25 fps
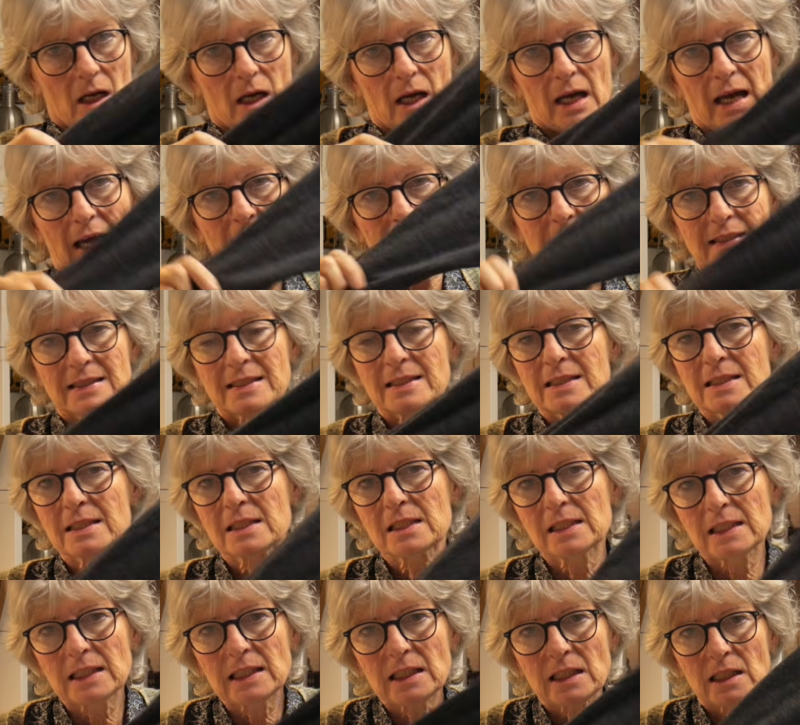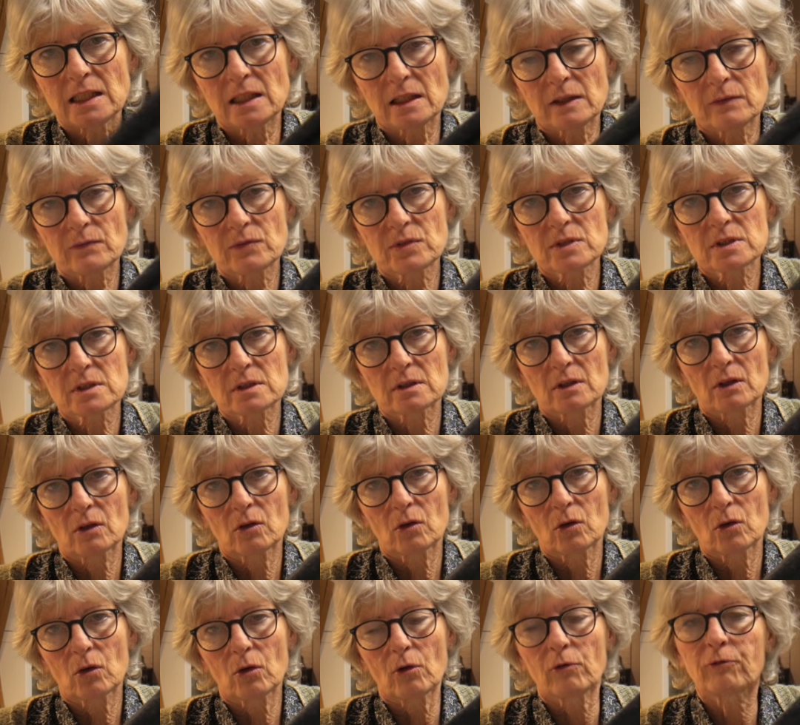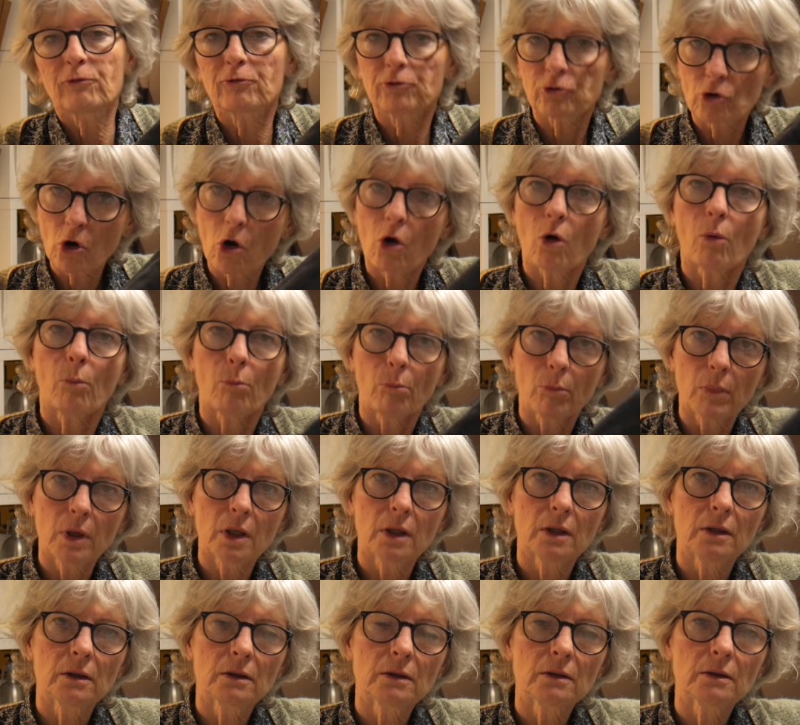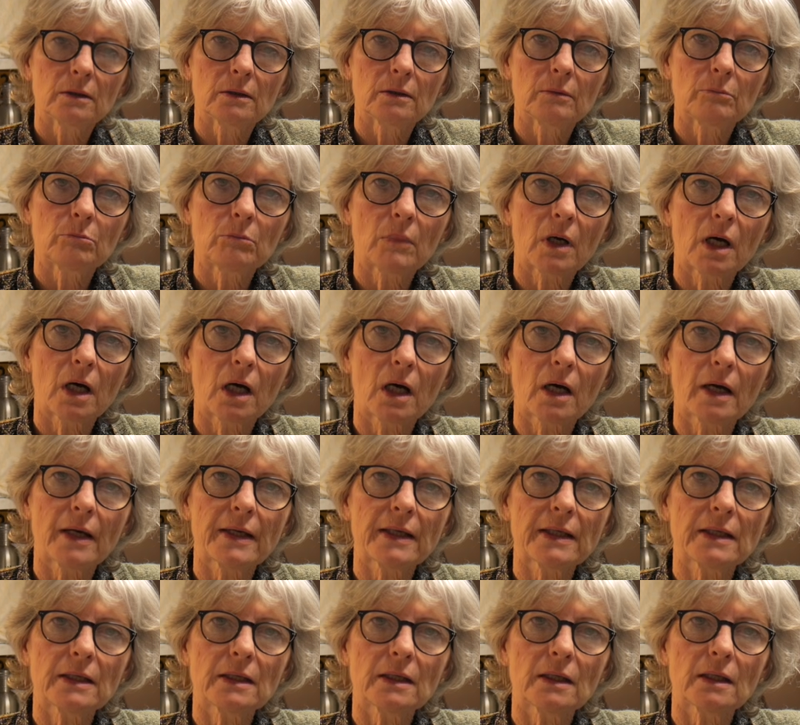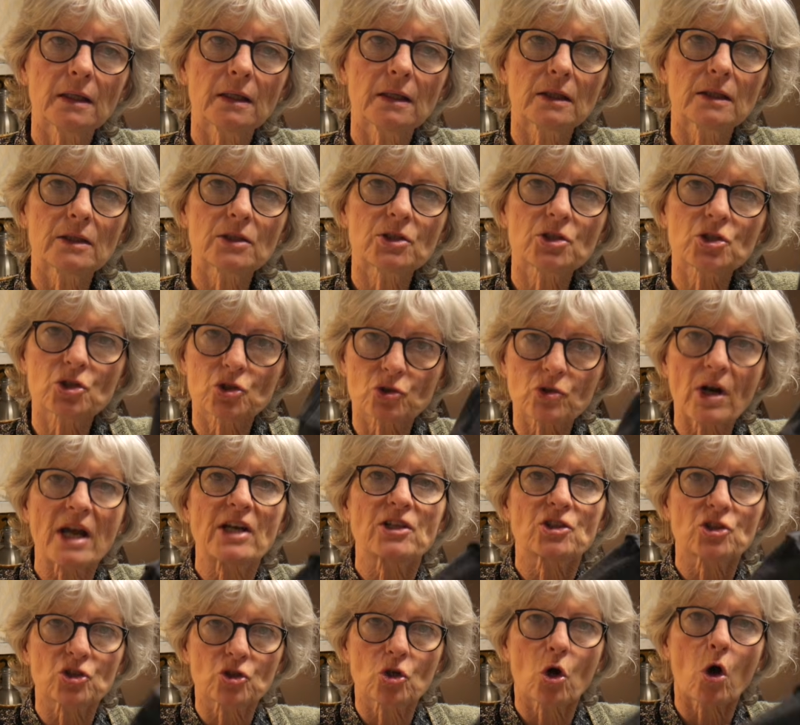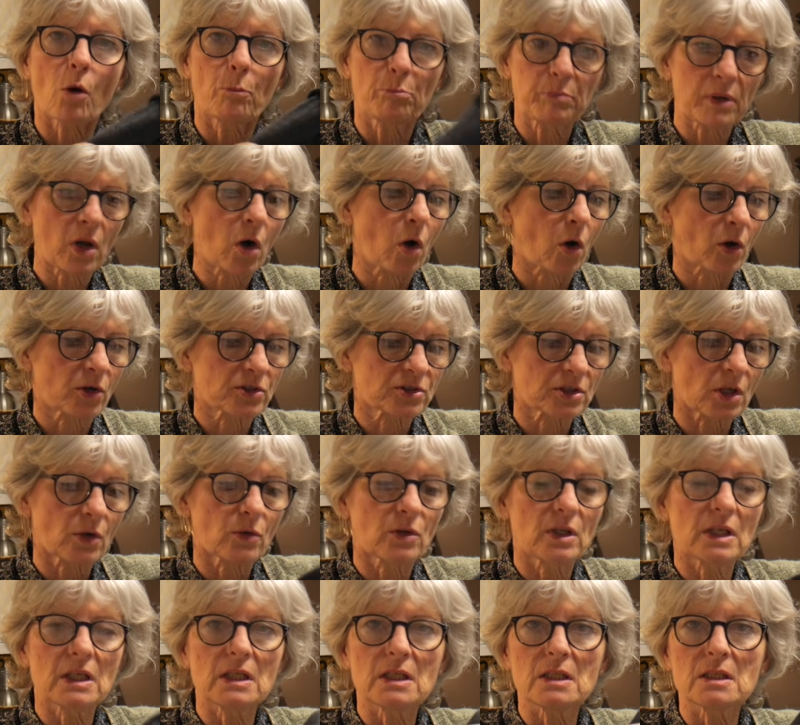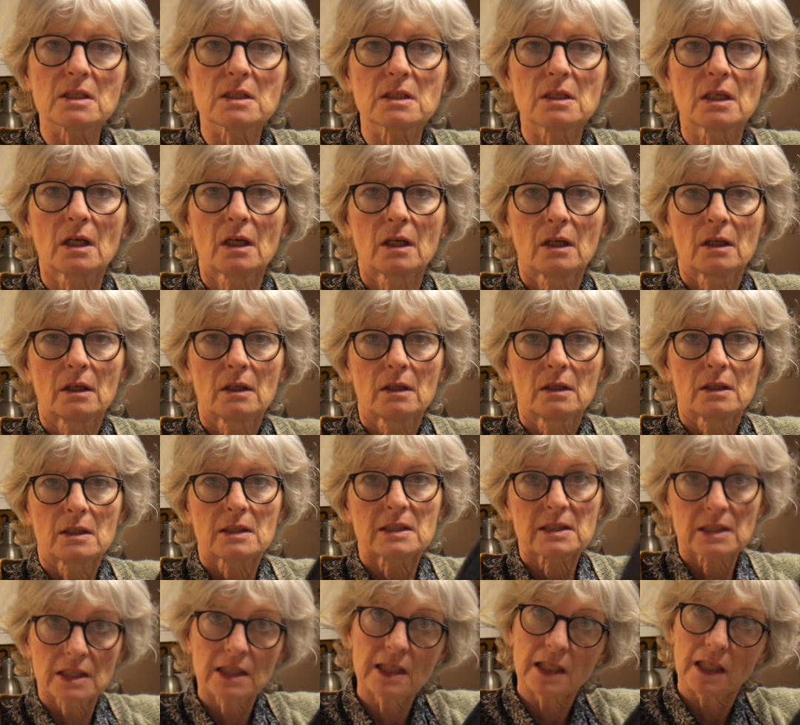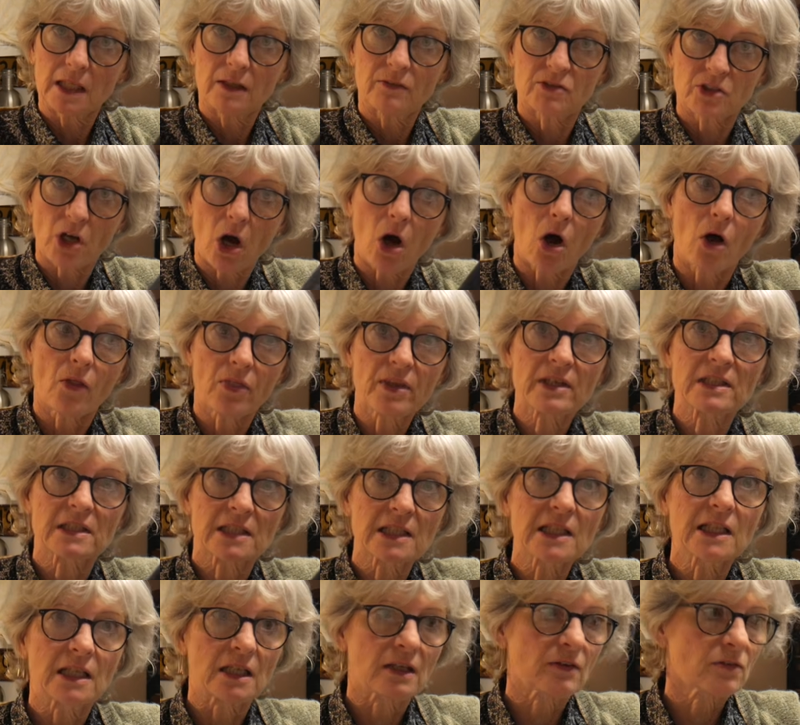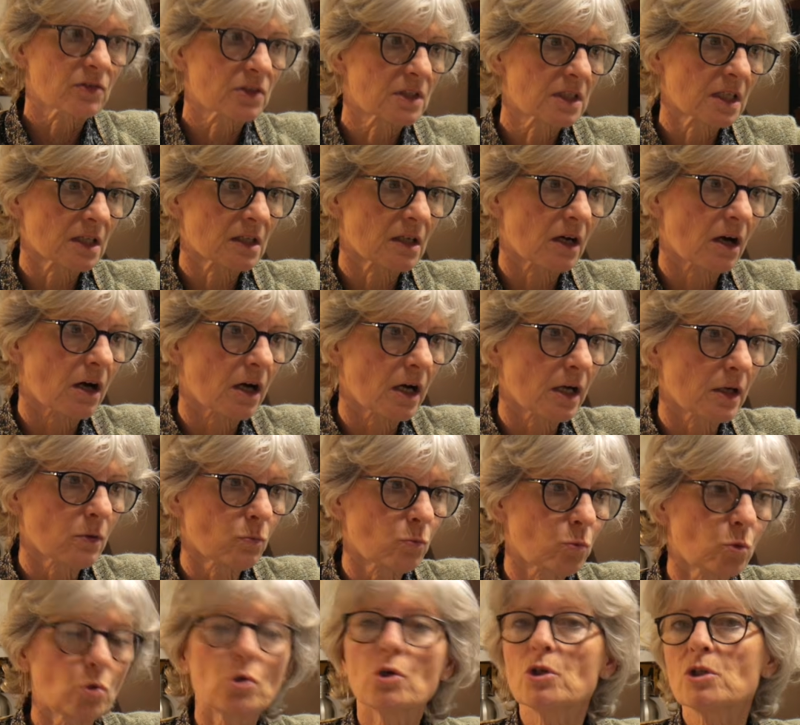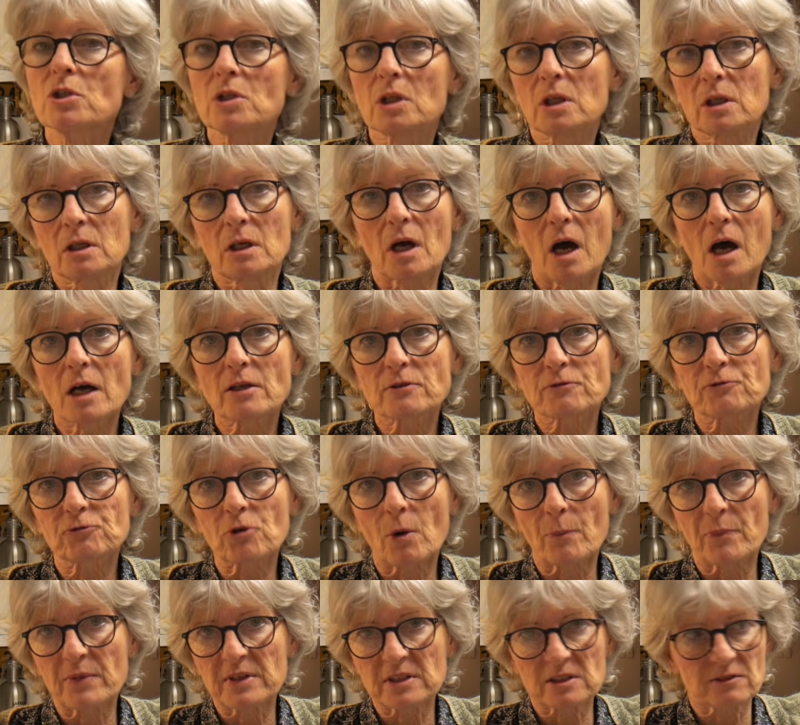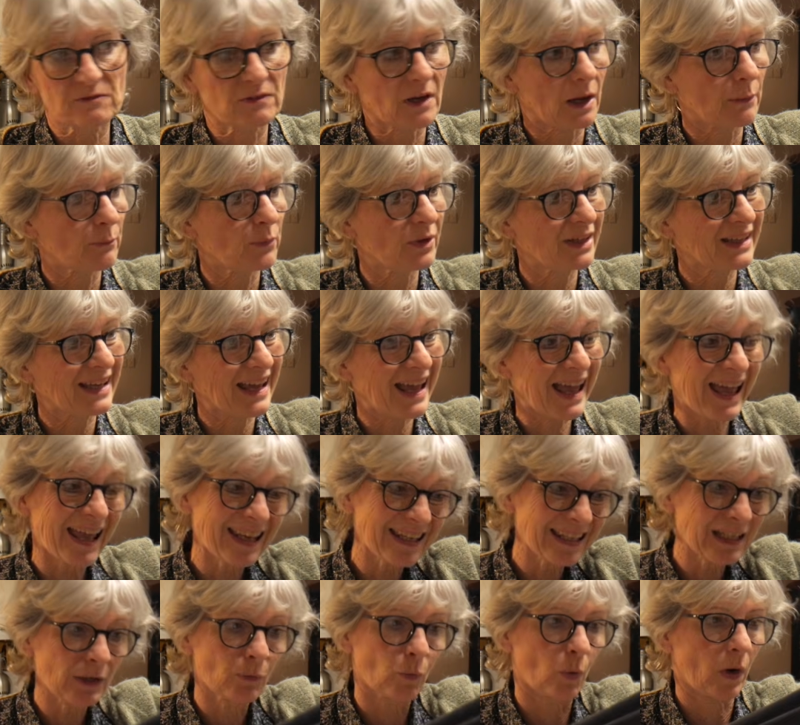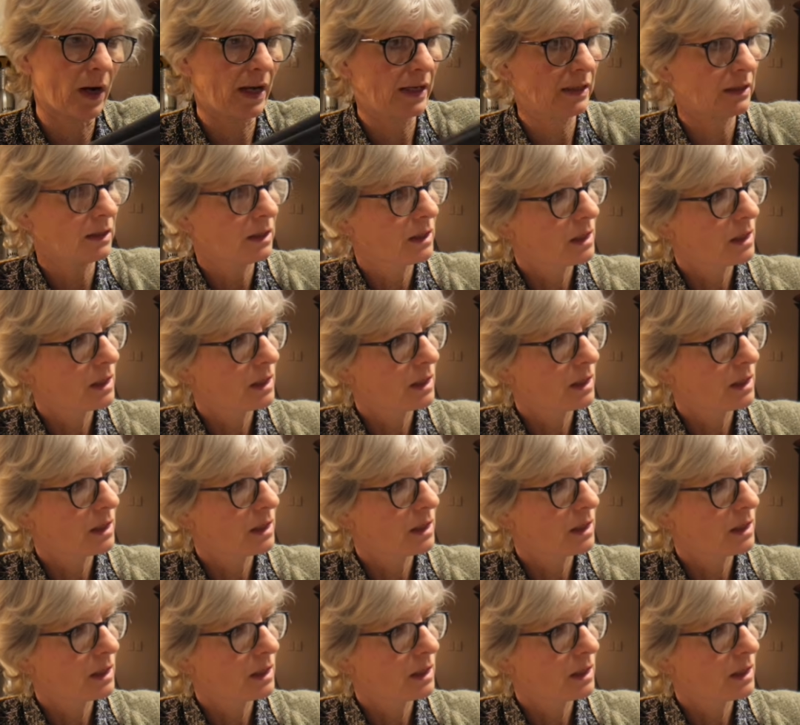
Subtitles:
has sleeves from my stretch top block. So these sleeves are the sleeves that I would cut from this fabric anyway.